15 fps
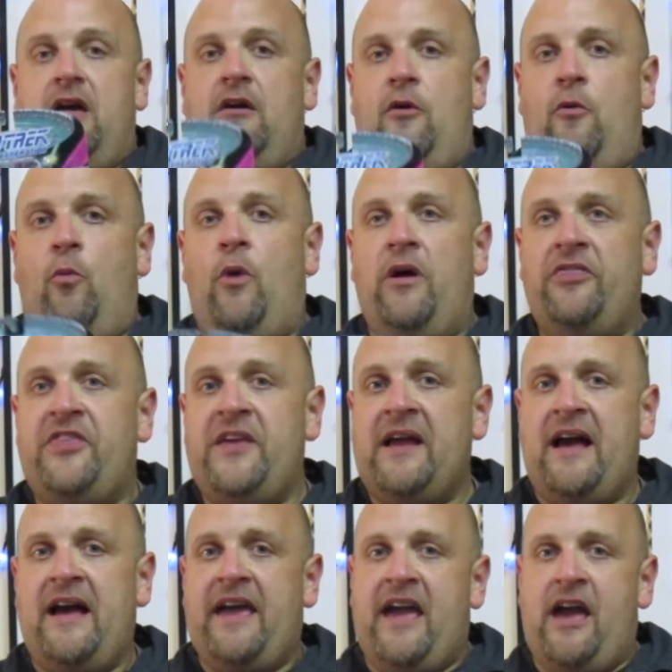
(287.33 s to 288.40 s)
one thing
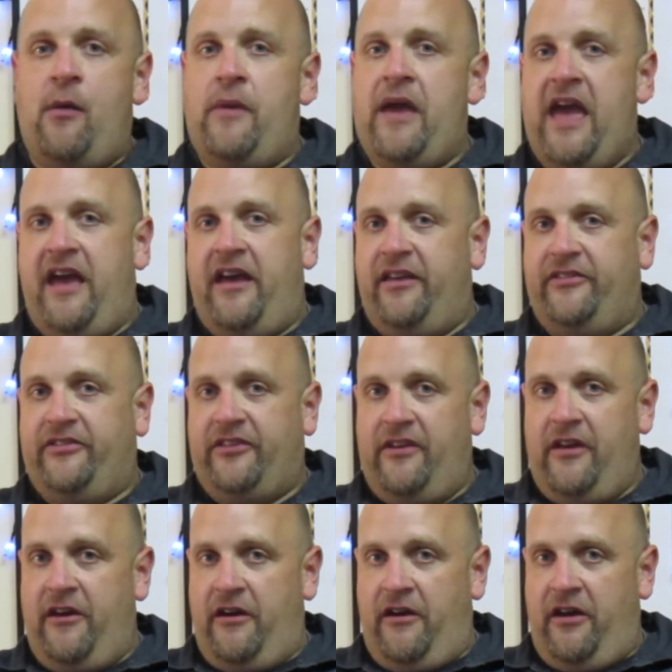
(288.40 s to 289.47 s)
I am as
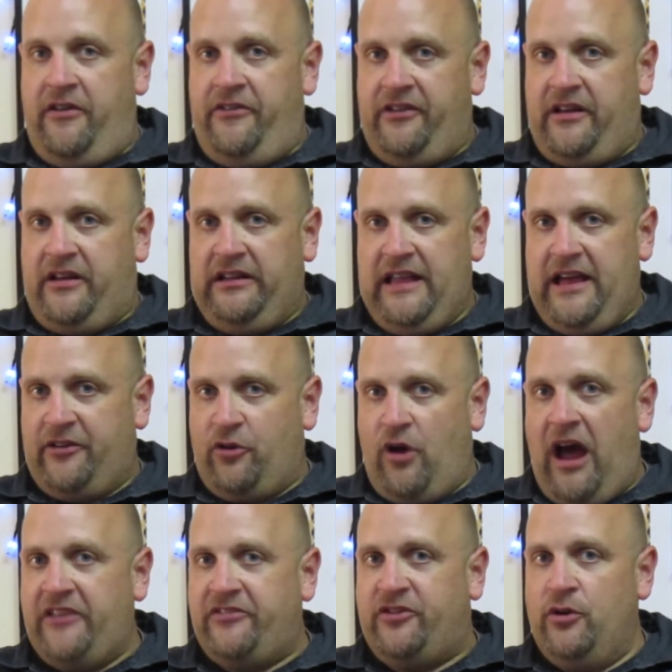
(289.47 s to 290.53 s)
a collector,
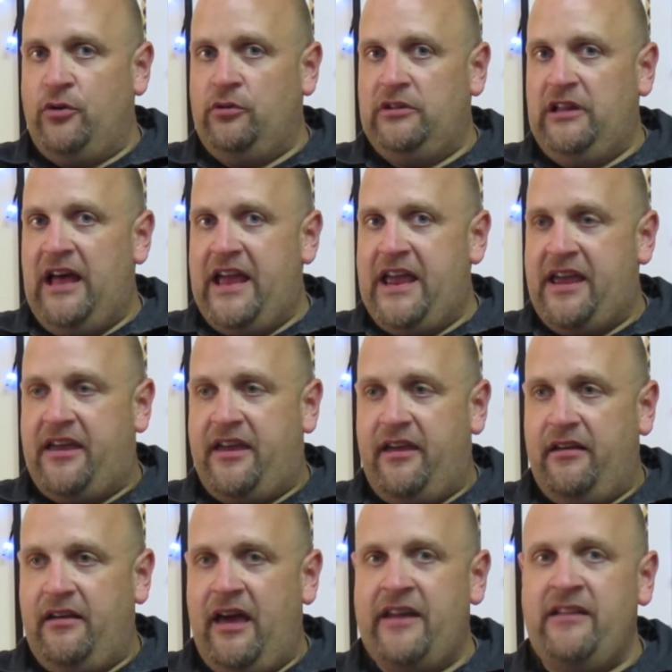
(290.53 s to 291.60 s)
I don't like
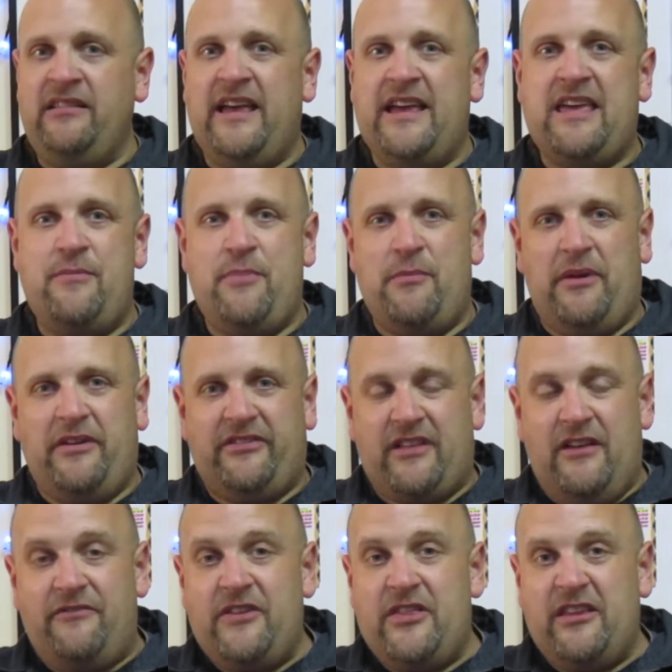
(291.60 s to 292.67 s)
keeping my
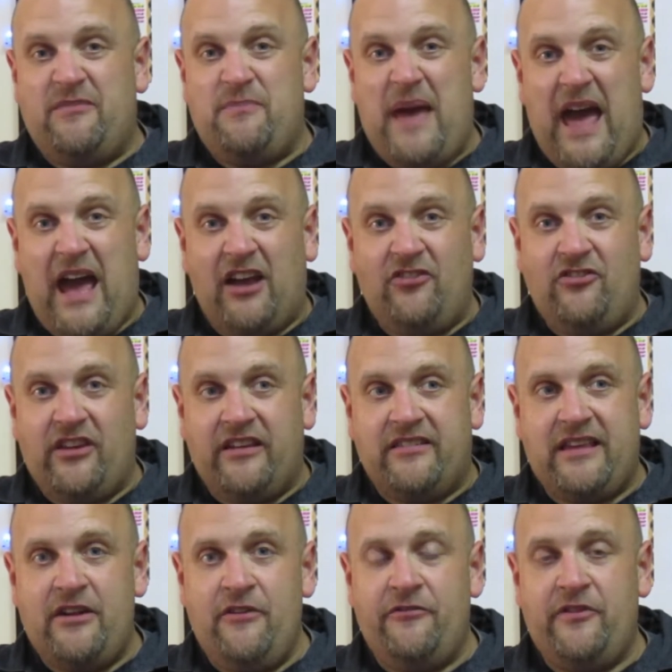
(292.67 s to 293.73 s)
stuff in its packaging because I
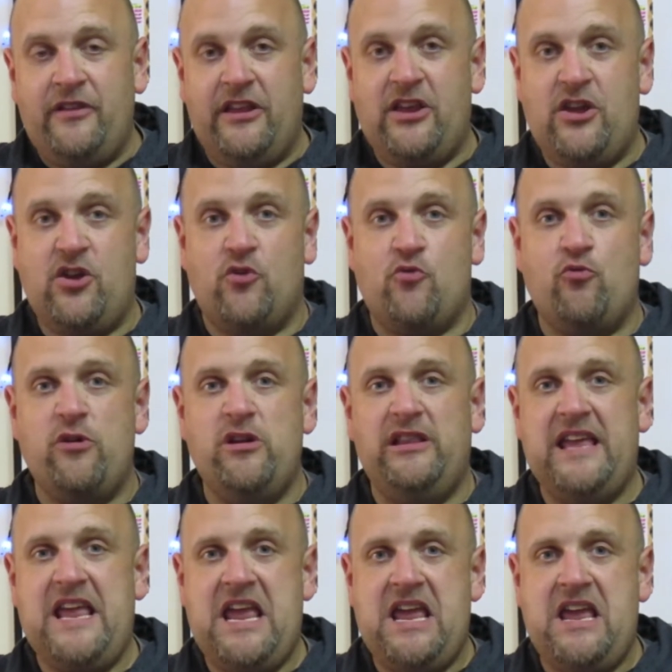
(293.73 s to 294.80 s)
don't feel like you can
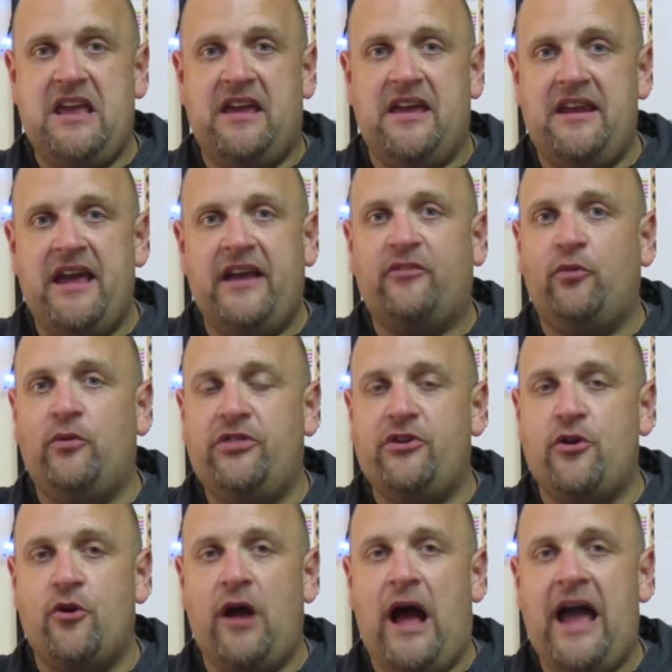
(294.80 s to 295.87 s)
really connect with
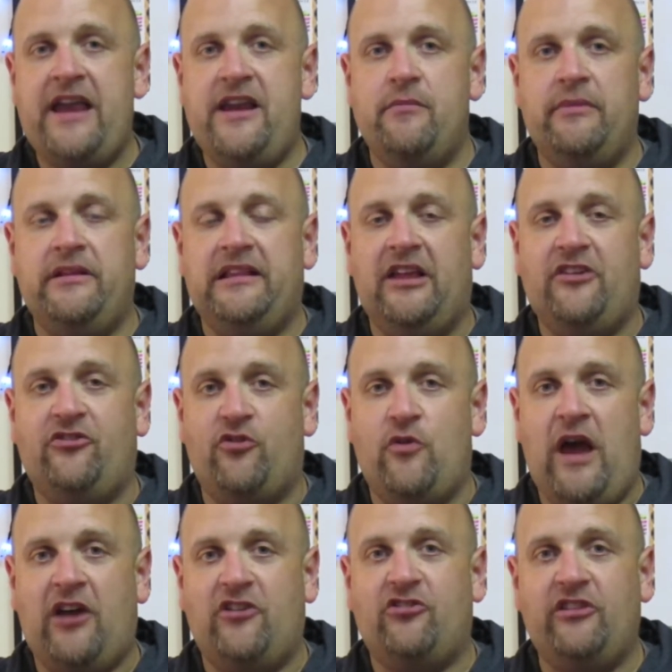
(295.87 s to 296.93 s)
your item unless you
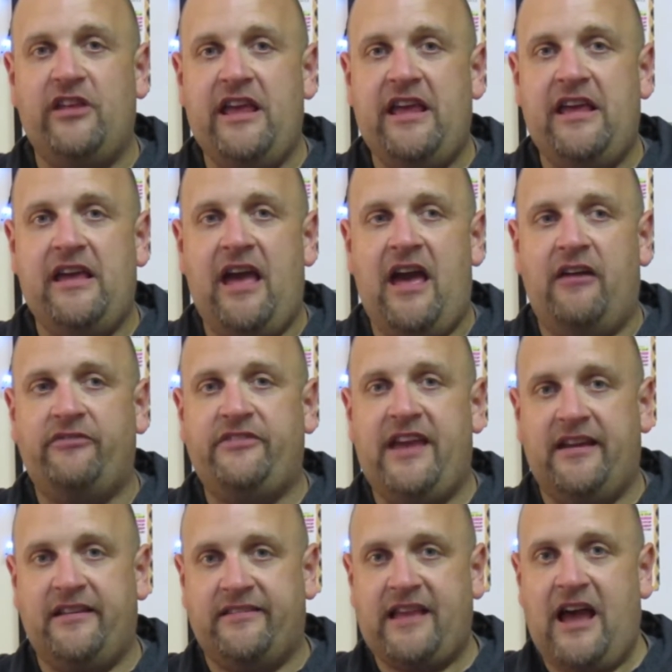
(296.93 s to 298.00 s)
actually have
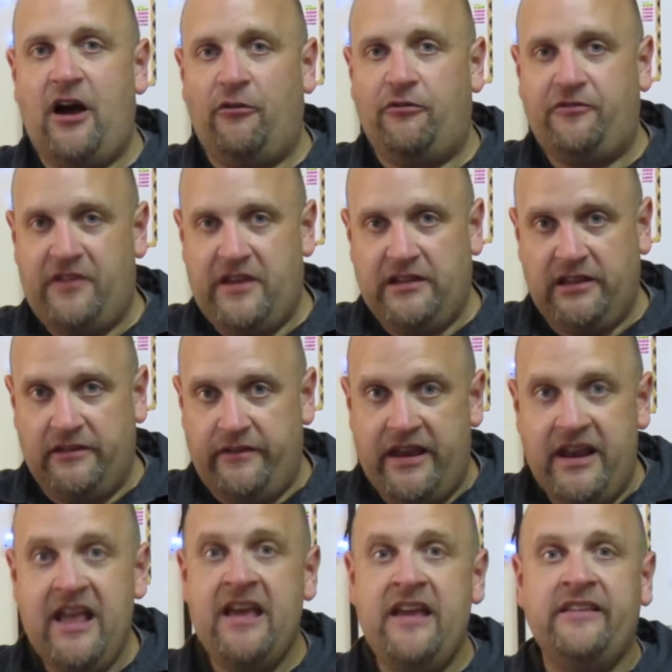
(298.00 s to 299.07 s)
textile feel of it.
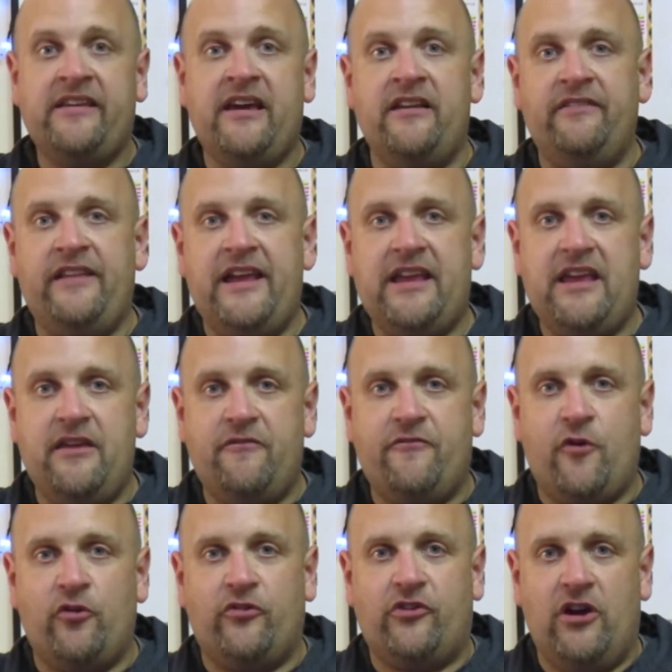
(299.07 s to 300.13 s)
It's kind of like in
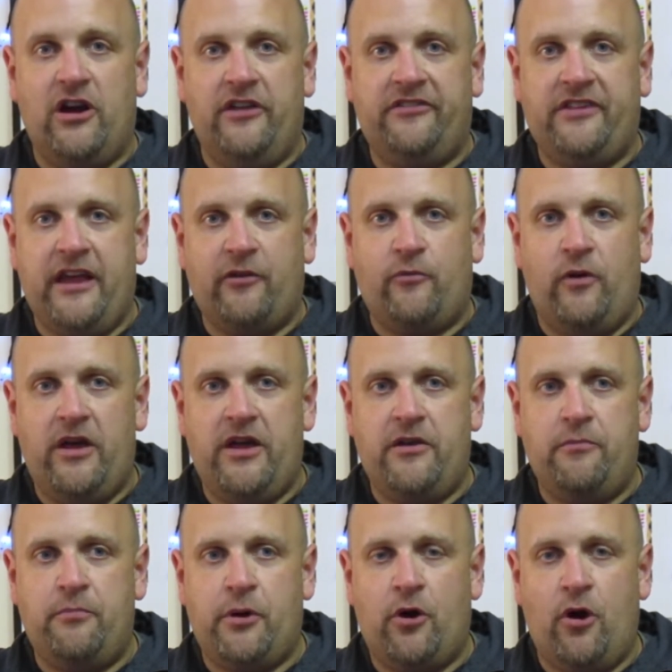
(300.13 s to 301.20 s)
First Contact when
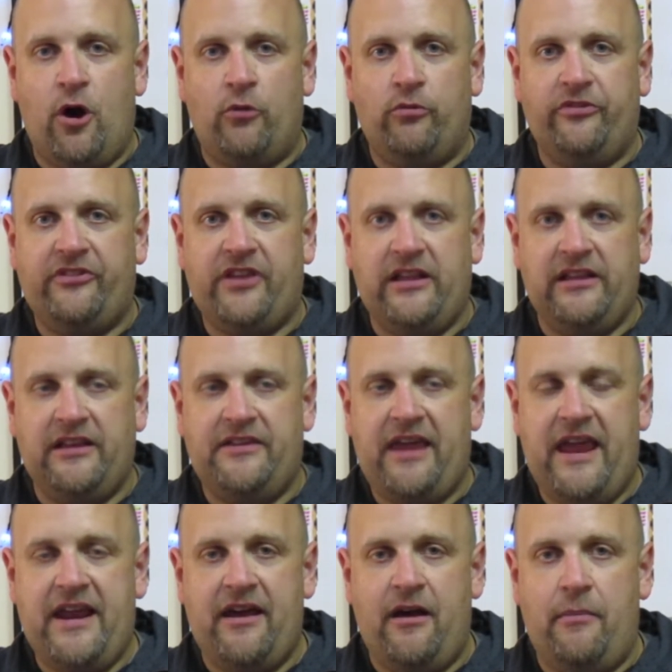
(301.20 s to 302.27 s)
Picard was telling
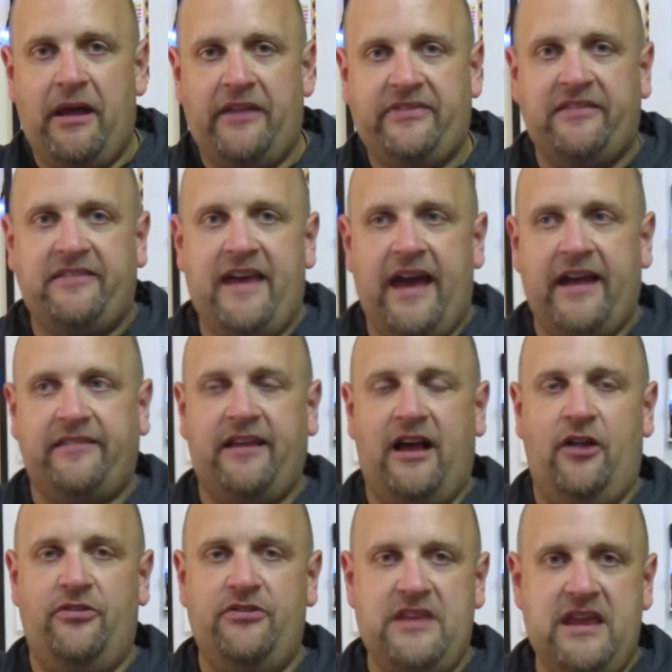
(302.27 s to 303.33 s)
Data about the
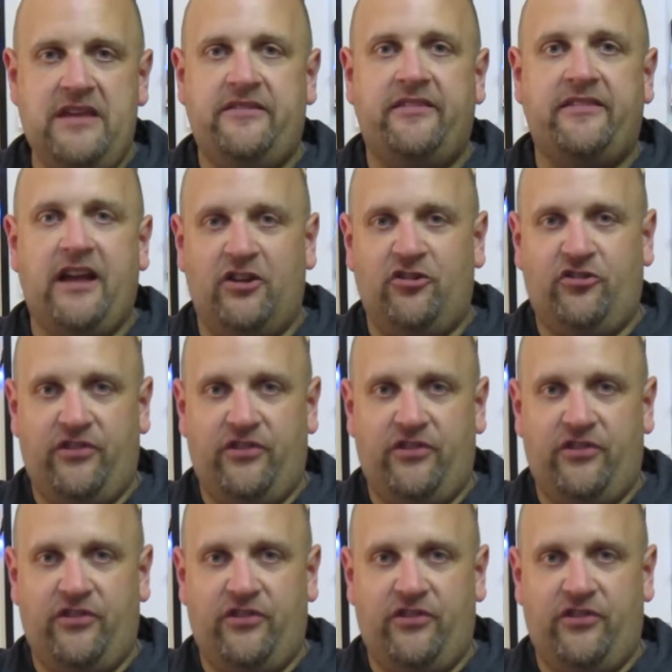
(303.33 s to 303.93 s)
tactile need to touch the